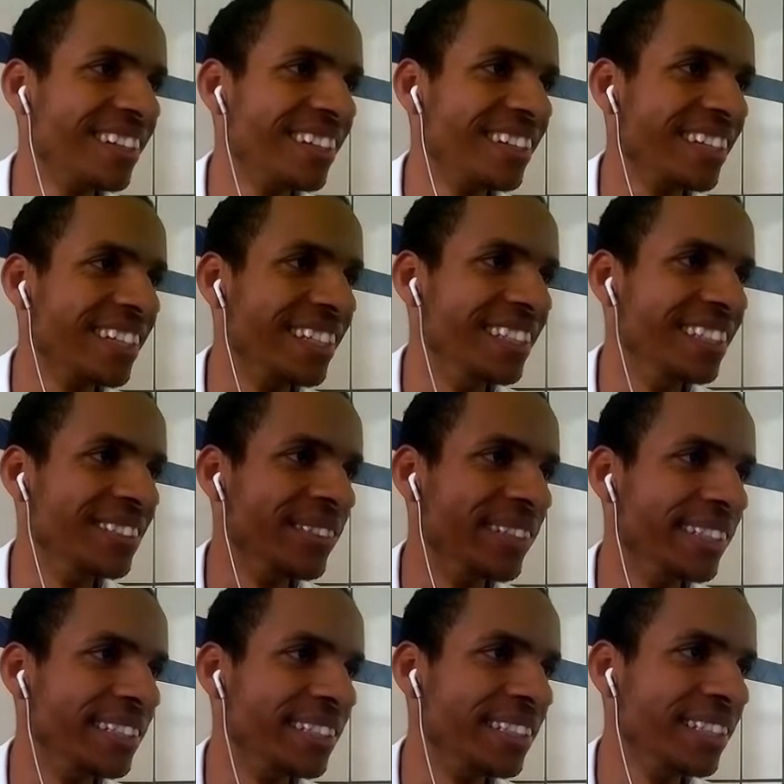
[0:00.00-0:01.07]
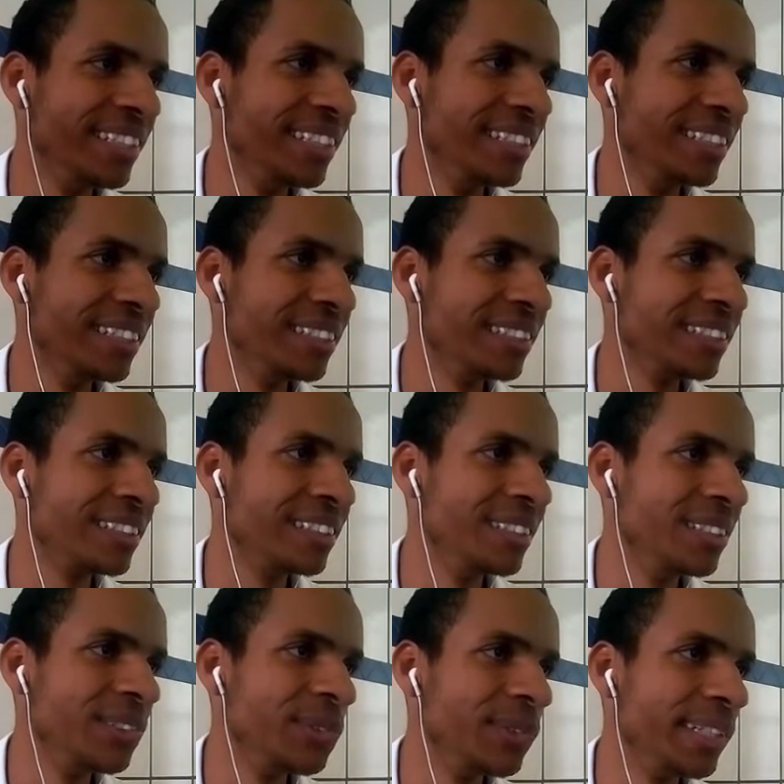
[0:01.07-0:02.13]
Okay, this one is this
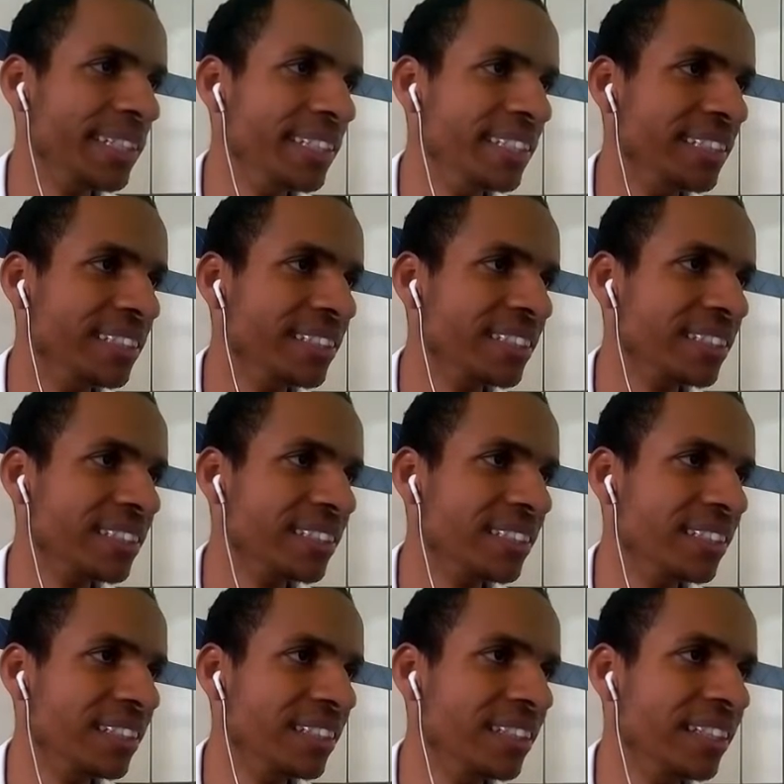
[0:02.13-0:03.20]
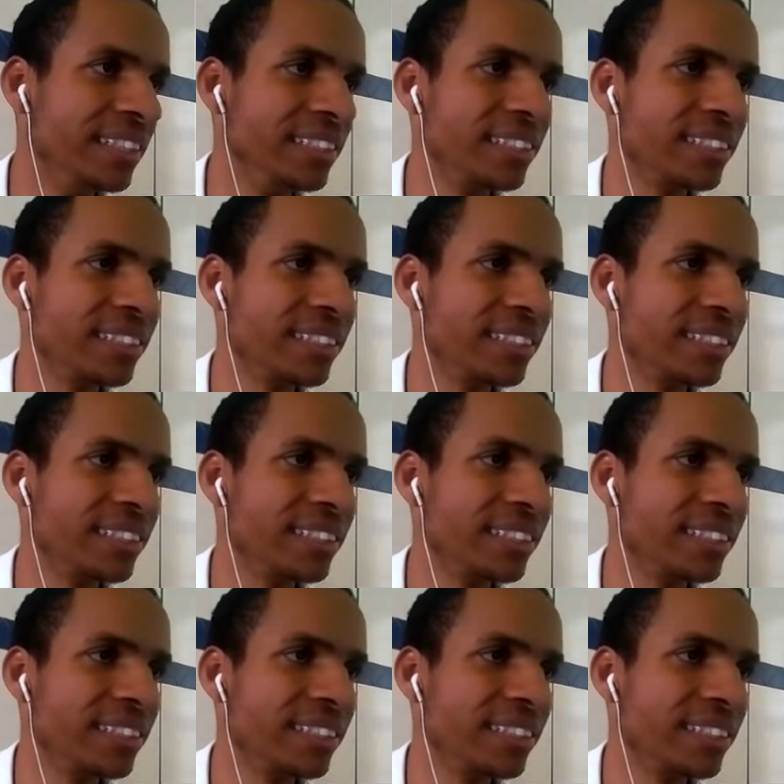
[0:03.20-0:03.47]
one is this.